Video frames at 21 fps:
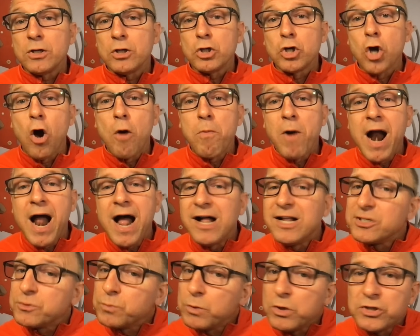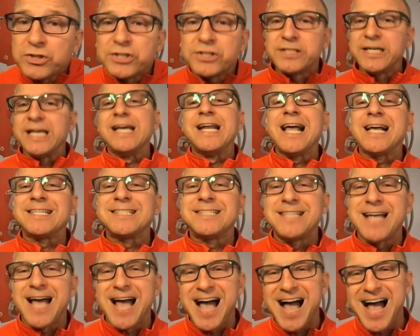Go Browns. We'll see you next
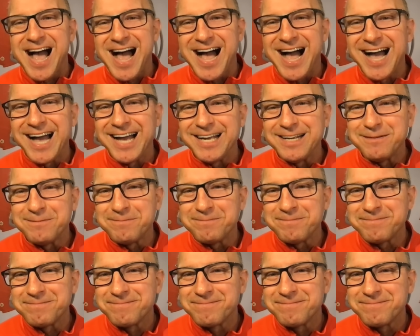time.